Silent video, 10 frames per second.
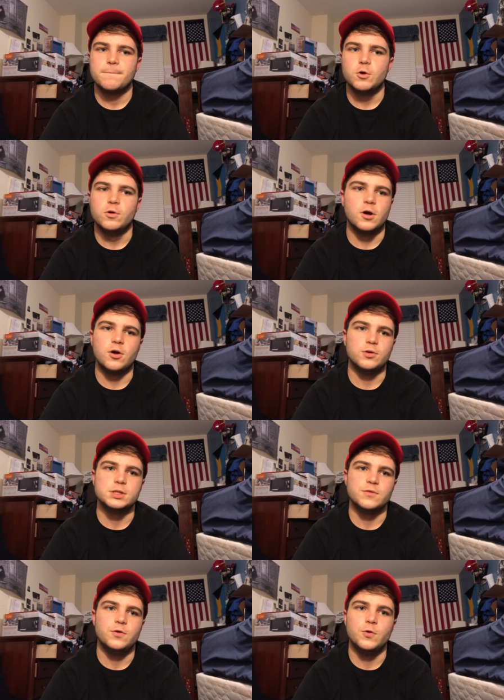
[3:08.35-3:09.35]
regardless
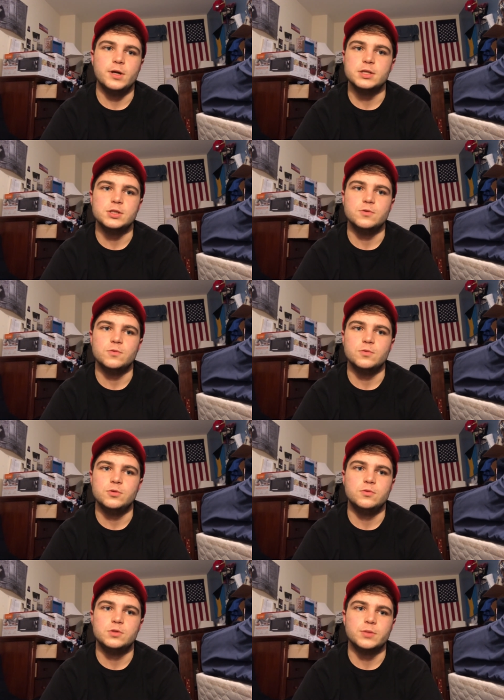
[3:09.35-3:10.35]
of who it is you
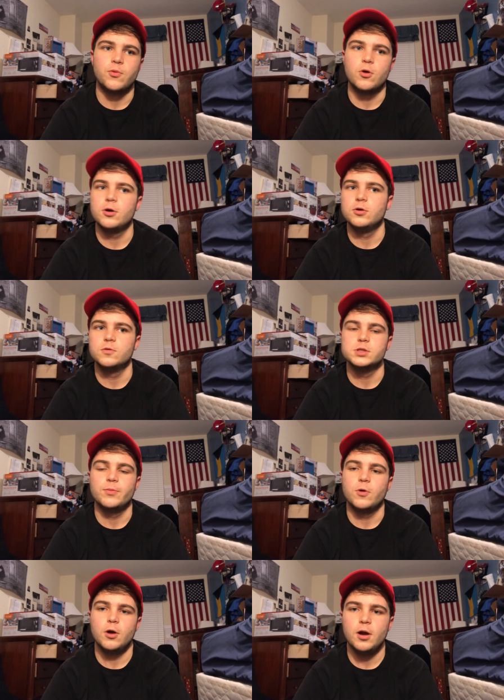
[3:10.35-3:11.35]
support or don't
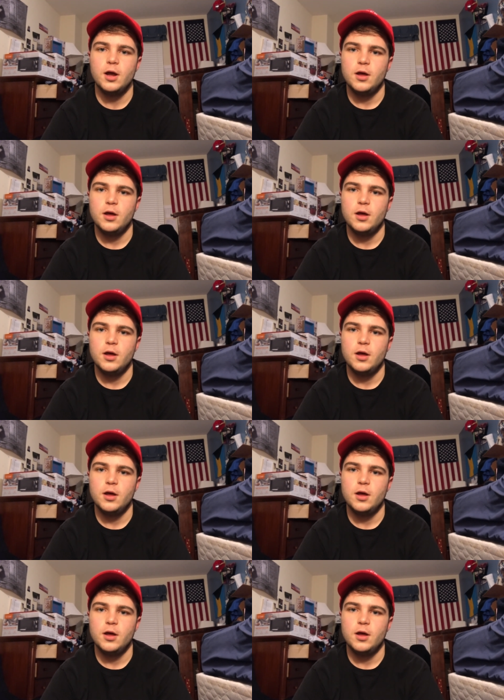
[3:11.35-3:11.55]
support,